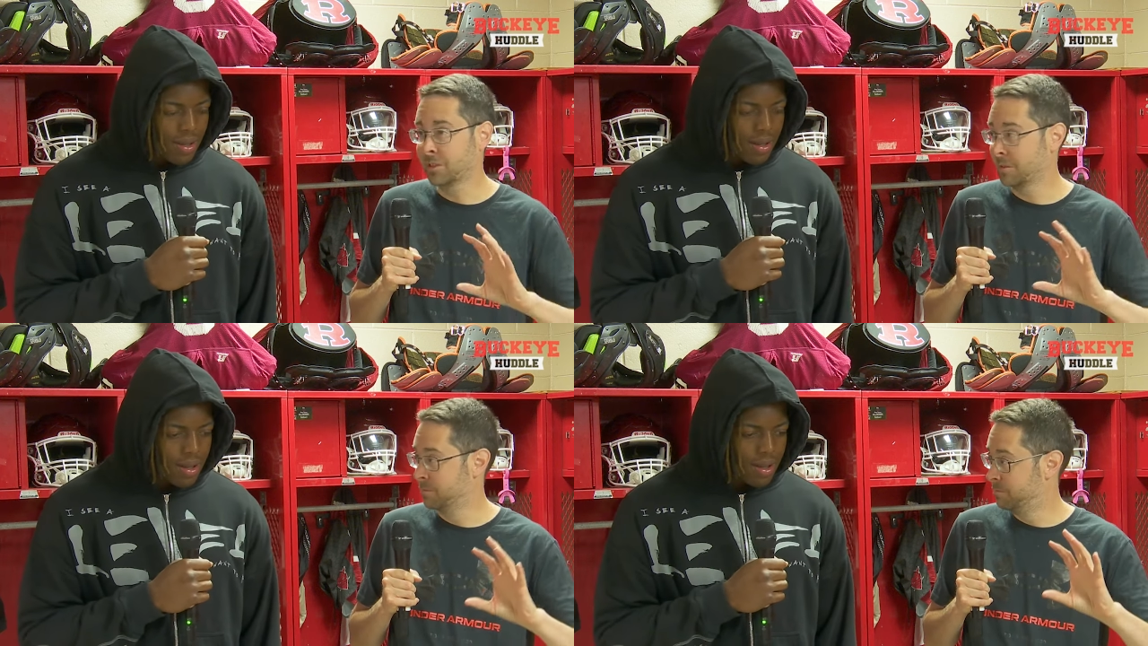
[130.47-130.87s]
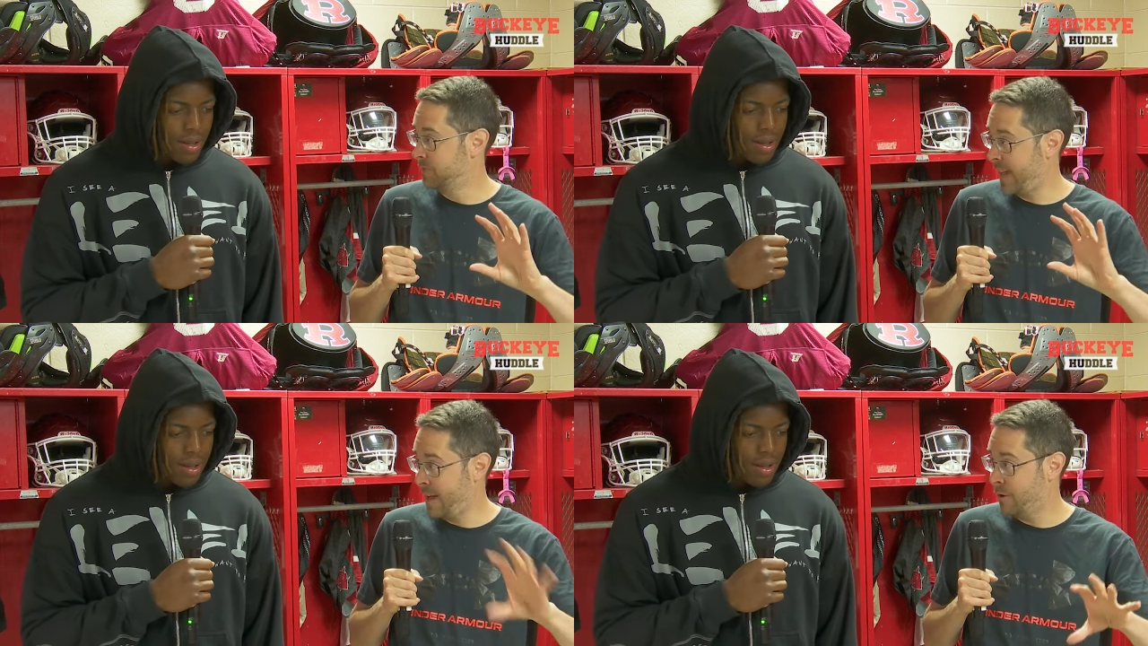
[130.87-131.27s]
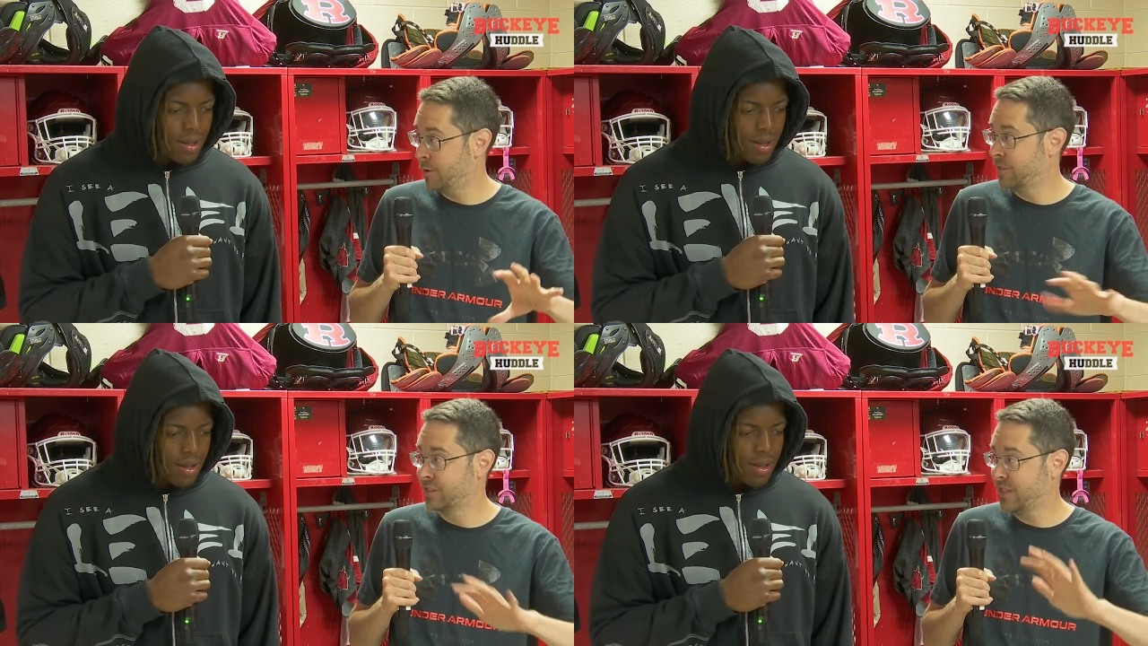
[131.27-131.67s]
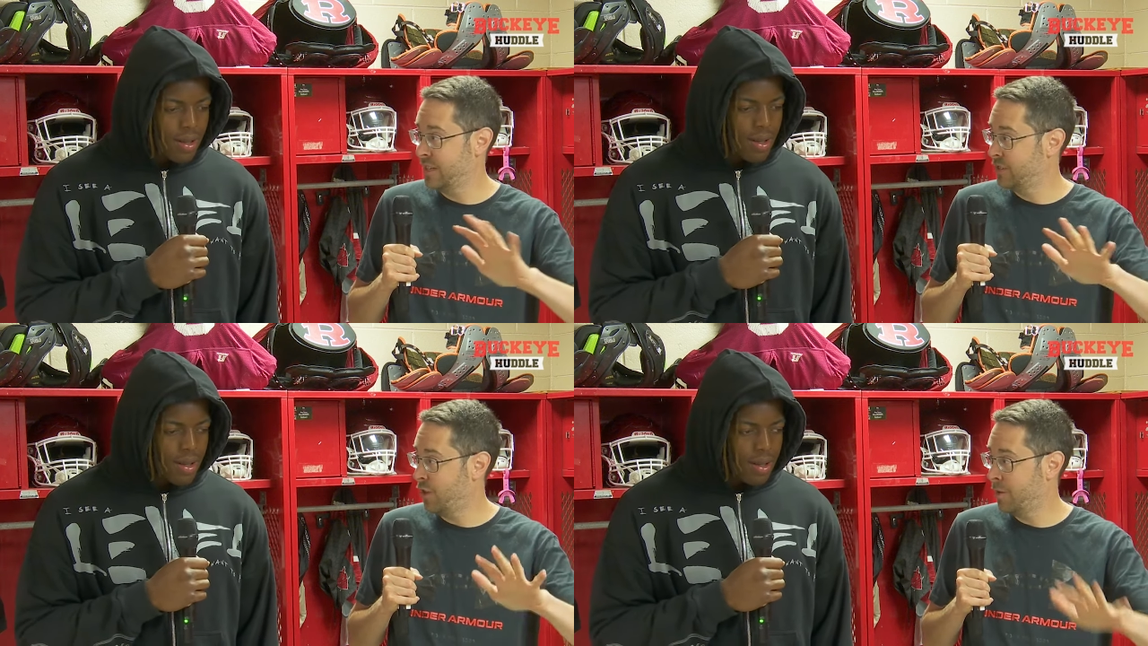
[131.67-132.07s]
Speaker 1: what the town,
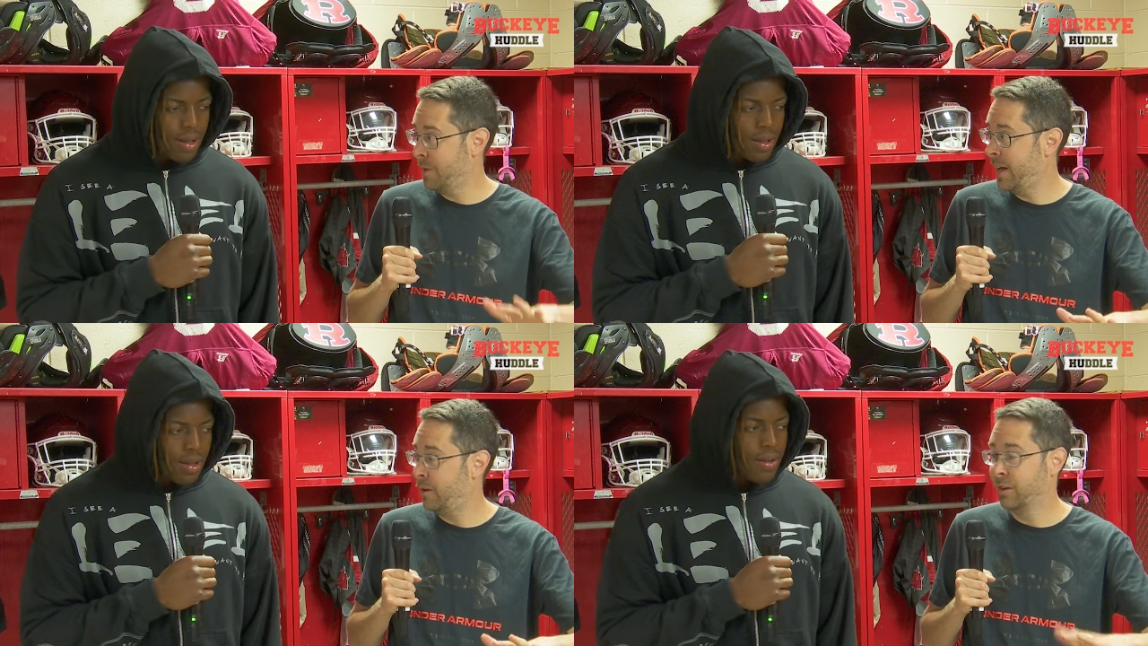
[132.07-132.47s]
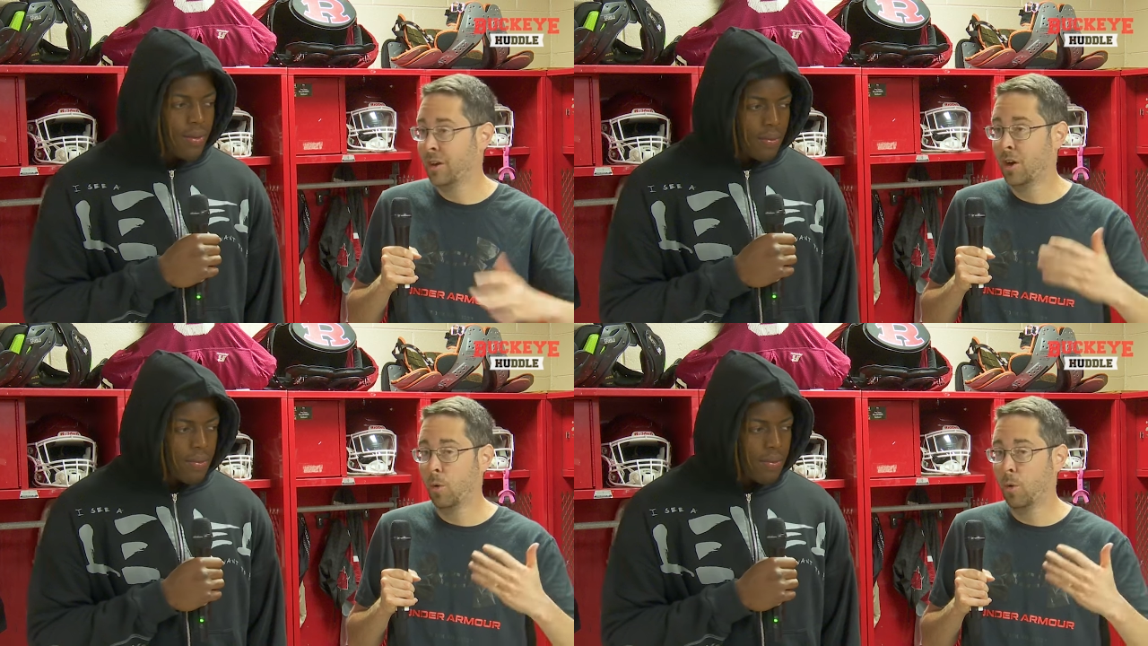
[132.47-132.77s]
city's all about.